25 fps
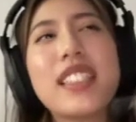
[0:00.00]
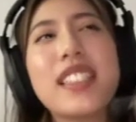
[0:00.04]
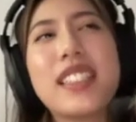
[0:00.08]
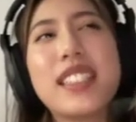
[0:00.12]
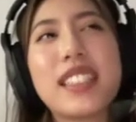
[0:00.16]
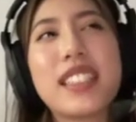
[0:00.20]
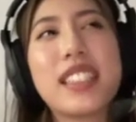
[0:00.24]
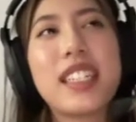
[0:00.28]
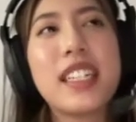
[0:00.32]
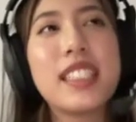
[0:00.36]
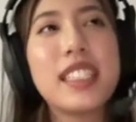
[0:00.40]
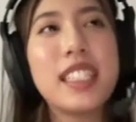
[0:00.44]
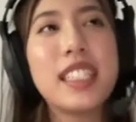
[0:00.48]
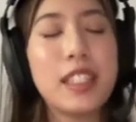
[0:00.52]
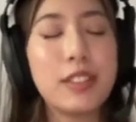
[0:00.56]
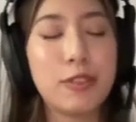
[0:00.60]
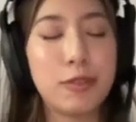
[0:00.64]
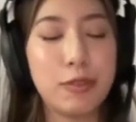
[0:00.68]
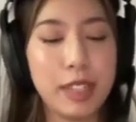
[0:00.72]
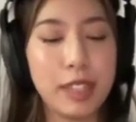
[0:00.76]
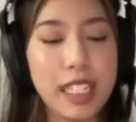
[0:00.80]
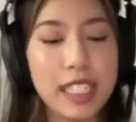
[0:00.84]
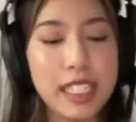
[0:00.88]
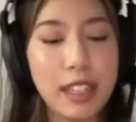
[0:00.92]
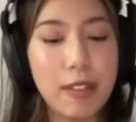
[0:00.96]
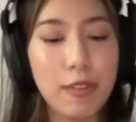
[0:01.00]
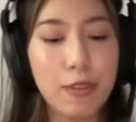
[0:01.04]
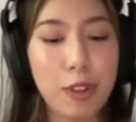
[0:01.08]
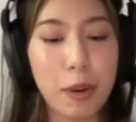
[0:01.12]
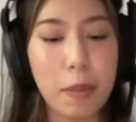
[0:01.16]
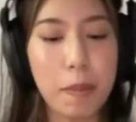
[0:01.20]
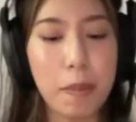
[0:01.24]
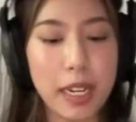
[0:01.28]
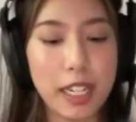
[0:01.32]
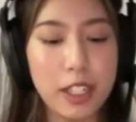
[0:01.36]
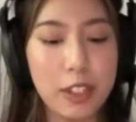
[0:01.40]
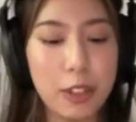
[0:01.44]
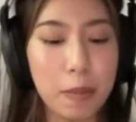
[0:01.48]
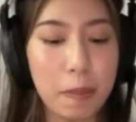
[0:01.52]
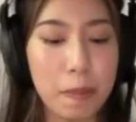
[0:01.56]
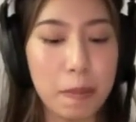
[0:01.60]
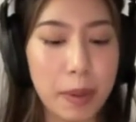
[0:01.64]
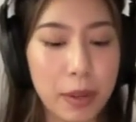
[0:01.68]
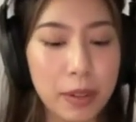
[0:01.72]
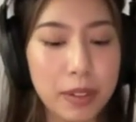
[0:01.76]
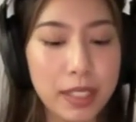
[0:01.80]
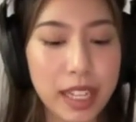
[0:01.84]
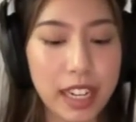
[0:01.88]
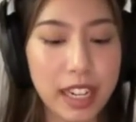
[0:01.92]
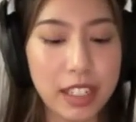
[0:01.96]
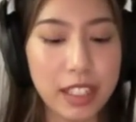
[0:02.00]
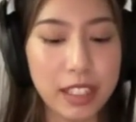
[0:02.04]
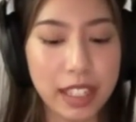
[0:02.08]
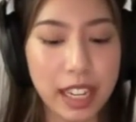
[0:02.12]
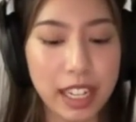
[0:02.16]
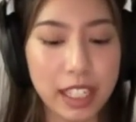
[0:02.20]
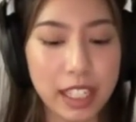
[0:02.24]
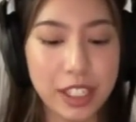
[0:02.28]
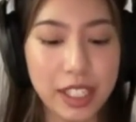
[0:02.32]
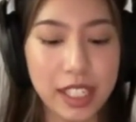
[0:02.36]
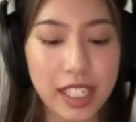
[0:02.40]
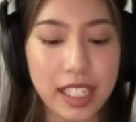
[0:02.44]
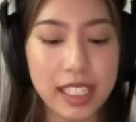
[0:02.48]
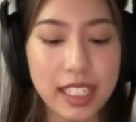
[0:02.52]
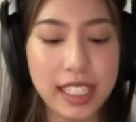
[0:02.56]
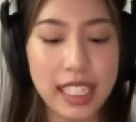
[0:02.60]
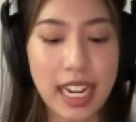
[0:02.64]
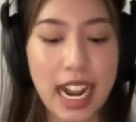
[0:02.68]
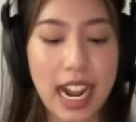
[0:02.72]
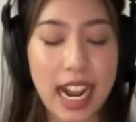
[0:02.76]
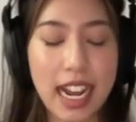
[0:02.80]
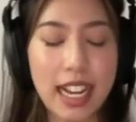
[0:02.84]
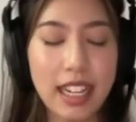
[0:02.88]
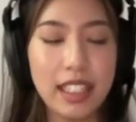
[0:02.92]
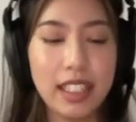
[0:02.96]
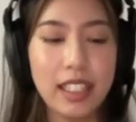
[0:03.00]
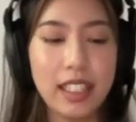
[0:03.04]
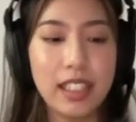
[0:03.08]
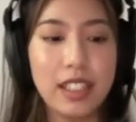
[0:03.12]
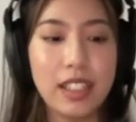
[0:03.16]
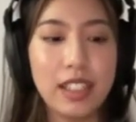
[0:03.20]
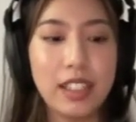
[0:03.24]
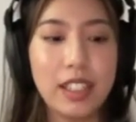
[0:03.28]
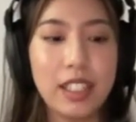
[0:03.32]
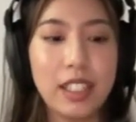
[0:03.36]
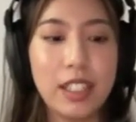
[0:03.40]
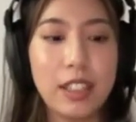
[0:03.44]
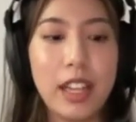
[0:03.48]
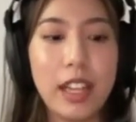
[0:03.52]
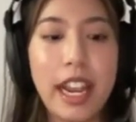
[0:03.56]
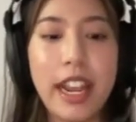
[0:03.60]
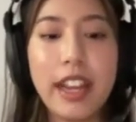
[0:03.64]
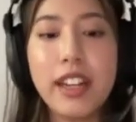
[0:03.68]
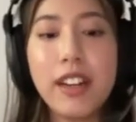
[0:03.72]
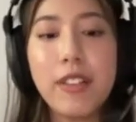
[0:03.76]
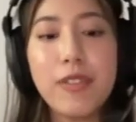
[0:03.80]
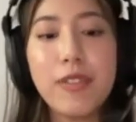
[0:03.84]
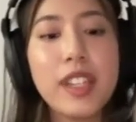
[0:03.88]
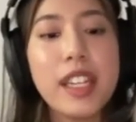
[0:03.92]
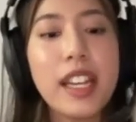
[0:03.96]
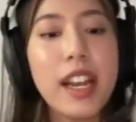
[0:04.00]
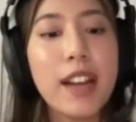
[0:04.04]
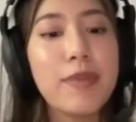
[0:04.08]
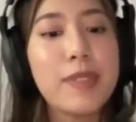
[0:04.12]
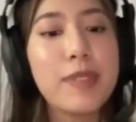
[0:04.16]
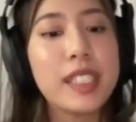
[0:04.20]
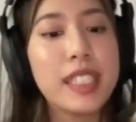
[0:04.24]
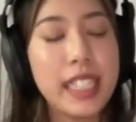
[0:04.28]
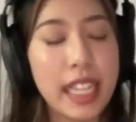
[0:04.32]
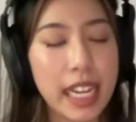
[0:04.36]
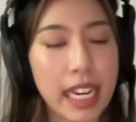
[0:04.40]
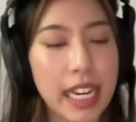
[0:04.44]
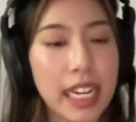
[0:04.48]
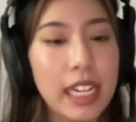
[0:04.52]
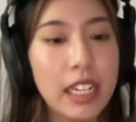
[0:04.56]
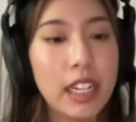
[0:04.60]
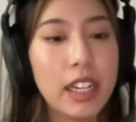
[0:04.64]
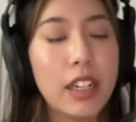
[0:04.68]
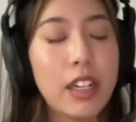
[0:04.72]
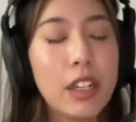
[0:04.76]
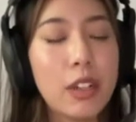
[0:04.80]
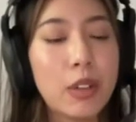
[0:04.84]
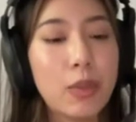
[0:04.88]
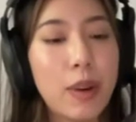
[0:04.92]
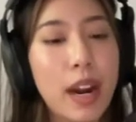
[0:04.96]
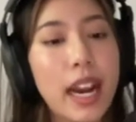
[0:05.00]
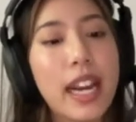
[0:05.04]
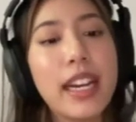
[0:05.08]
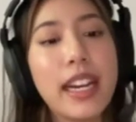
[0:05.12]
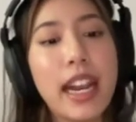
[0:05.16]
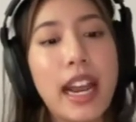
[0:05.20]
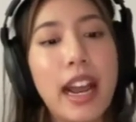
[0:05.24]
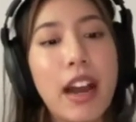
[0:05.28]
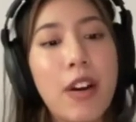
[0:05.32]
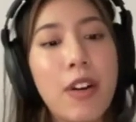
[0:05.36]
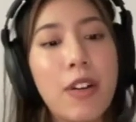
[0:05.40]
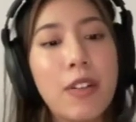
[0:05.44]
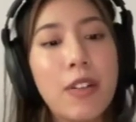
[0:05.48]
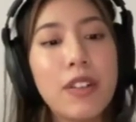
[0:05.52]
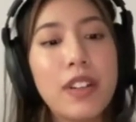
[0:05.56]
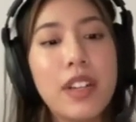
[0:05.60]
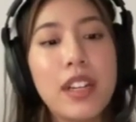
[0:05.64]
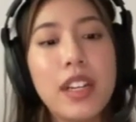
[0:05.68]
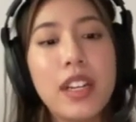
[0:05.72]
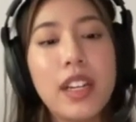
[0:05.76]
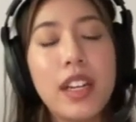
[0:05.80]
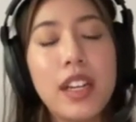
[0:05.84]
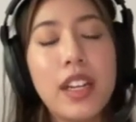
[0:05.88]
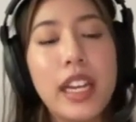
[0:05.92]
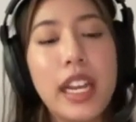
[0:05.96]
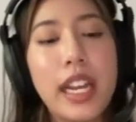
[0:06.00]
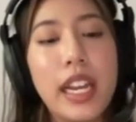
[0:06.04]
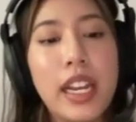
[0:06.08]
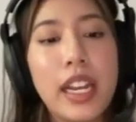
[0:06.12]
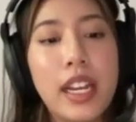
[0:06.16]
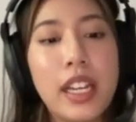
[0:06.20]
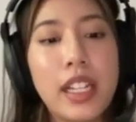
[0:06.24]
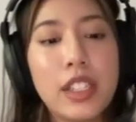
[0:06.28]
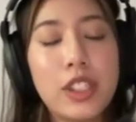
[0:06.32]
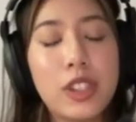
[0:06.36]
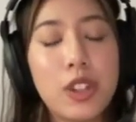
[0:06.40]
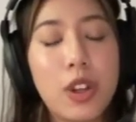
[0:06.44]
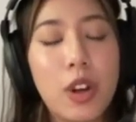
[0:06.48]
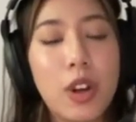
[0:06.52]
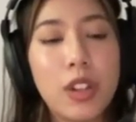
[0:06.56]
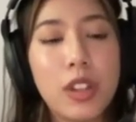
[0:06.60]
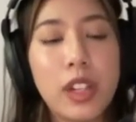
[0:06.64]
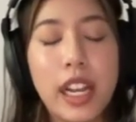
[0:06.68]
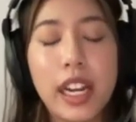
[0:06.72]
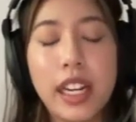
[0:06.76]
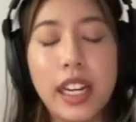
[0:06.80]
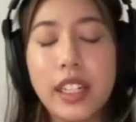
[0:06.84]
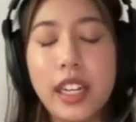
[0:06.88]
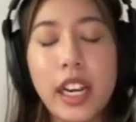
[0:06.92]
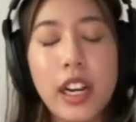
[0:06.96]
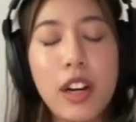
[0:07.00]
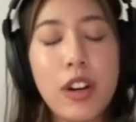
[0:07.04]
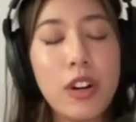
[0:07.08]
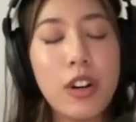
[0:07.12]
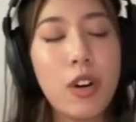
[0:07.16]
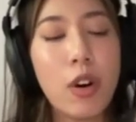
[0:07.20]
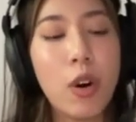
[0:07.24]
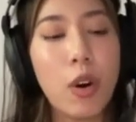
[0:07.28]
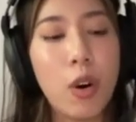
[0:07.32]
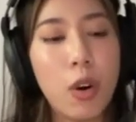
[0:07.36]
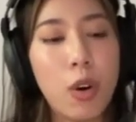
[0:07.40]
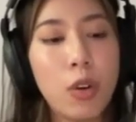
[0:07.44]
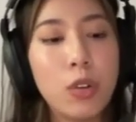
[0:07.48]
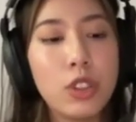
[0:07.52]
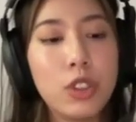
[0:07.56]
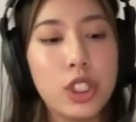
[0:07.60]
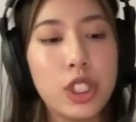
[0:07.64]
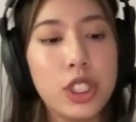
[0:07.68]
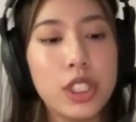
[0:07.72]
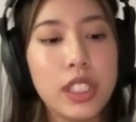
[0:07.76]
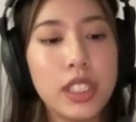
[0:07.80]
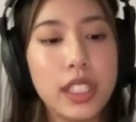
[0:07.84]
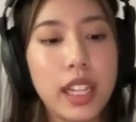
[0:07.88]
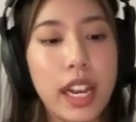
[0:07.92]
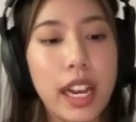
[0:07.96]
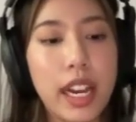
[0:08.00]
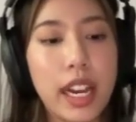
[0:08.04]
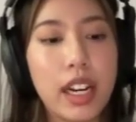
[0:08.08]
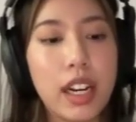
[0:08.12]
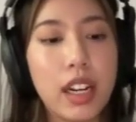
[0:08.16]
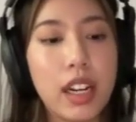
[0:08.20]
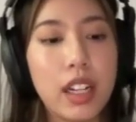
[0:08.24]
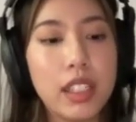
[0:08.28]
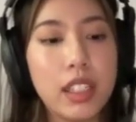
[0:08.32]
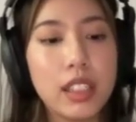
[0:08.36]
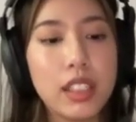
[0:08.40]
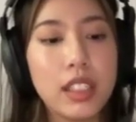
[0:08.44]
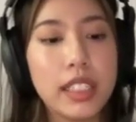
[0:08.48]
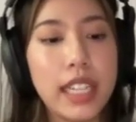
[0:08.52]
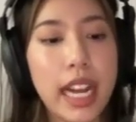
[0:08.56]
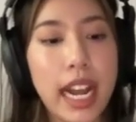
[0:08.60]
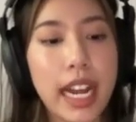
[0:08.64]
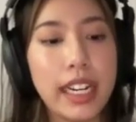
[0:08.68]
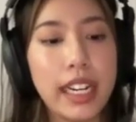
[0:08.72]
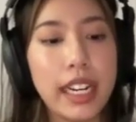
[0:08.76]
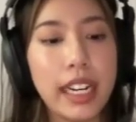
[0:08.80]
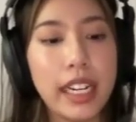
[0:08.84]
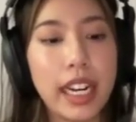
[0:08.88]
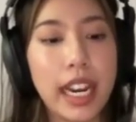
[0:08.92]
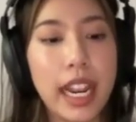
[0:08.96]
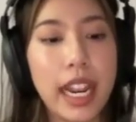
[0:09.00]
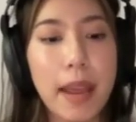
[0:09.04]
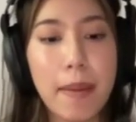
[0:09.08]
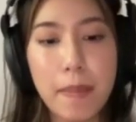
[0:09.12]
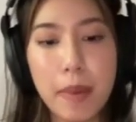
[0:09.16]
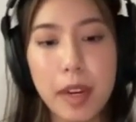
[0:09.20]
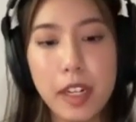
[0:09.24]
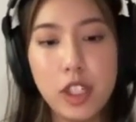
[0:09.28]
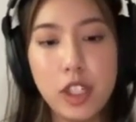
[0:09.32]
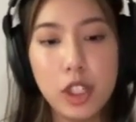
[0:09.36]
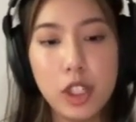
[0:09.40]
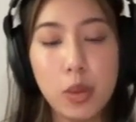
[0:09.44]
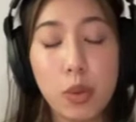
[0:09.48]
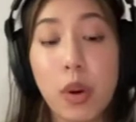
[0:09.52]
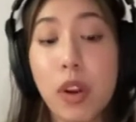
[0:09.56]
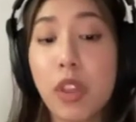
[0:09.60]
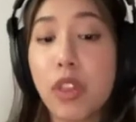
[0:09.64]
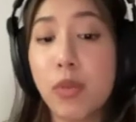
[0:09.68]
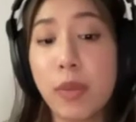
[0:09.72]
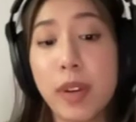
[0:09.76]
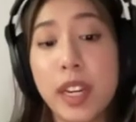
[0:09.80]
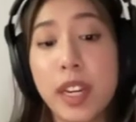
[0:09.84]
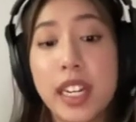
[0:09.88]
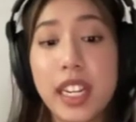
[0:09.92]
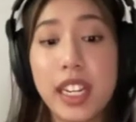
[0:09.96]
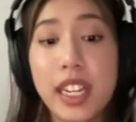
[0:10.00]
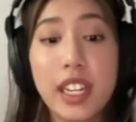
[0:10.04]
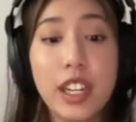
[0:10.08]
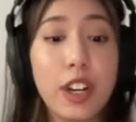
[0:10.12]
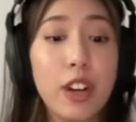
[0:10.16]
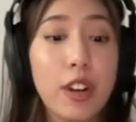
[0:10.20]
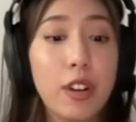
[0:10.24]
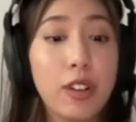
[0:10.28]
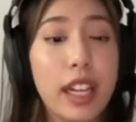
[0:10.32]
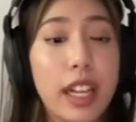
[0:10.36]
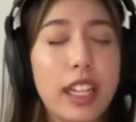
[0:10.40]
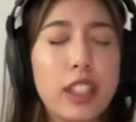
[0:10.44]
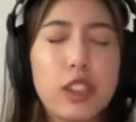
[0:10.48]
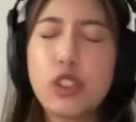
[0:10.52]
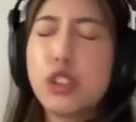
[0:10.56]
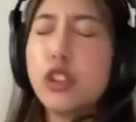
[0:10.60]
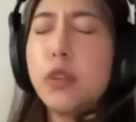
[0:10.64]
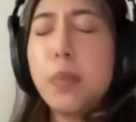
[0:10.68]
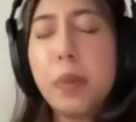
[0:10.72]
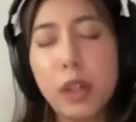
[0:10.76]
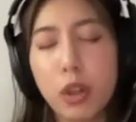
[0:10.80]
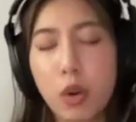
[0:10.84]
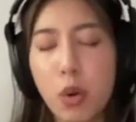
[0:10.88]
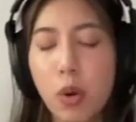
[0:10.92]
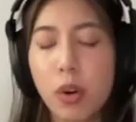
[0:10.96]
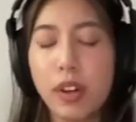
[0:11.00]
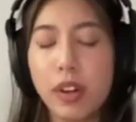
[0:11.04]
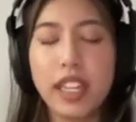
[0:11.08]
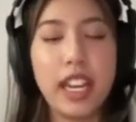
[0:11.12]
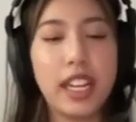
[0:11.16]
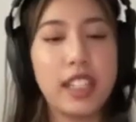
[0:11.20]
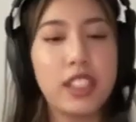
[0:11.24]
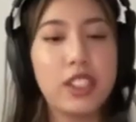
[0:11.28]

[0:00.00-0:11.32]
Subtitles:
because the reason for me to build that collection is that the NFT I've seen right now is like they are all just like static image or 3D, like super cool. Yes,